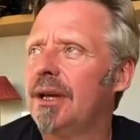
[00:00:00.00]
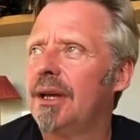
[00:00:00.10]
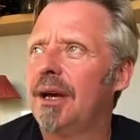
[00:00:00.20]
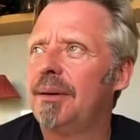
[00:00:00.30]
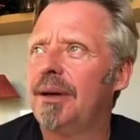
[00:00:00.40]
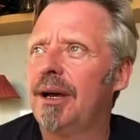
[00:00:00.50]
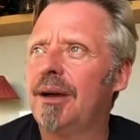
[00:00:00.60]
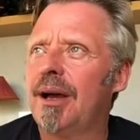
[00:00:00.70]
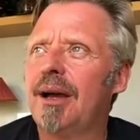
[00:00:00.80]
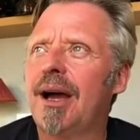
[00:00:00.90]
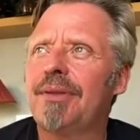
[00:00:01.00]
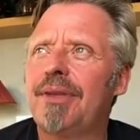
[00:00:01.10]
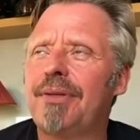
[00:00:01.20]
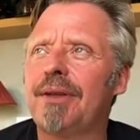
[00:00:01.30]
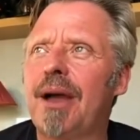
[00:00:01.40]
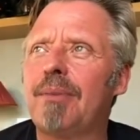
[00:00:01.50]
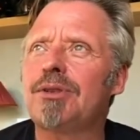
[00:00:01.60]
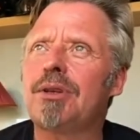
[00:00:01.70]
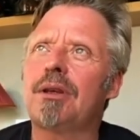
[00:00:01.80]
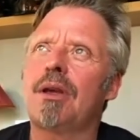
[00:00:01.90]
I think that
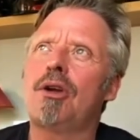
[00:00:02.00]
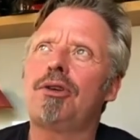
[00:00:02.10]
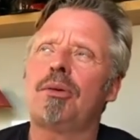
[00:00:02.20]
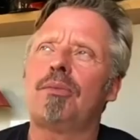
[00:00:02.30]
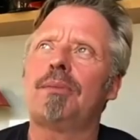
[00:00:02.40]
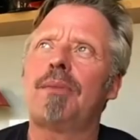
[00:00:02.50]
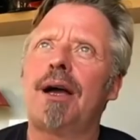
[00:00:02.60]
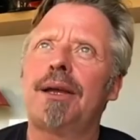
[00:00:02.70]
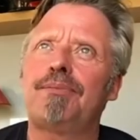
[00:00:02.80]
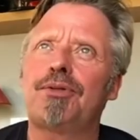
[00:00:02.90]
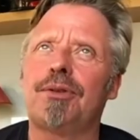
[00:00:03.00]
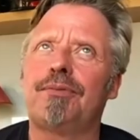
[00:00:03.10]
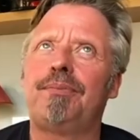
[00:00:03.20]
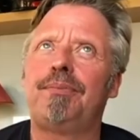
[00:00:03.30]
was, one of my sort of,